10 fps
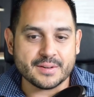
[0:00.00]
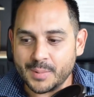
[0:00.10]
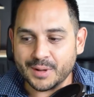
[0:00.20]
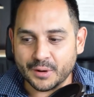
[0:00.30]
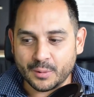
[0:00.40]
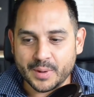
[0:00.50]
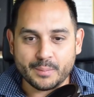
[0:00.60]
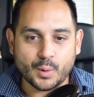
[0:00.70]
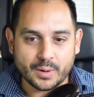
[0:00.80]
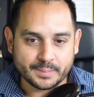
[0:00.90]
years, maybe a little
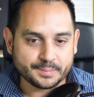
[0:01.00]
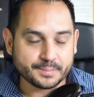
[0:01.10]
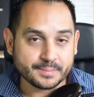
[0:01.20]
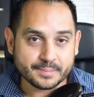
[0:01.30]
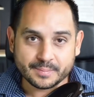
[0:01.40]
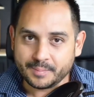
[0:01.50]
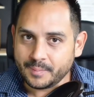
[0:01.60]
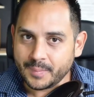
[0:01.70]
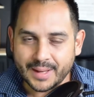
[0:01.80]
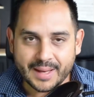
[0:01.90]
bit more.
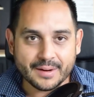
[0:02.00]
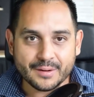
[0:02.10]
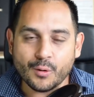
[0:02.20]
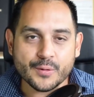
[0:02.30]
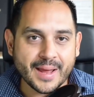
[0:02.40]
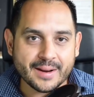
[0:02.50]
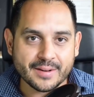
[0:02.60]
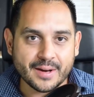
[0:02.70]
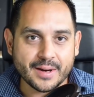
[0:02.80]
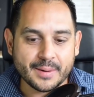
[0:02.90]
And over that
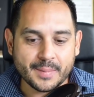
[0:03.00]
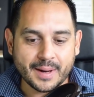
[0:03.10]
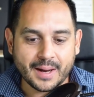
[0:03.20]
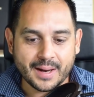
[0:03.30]
time,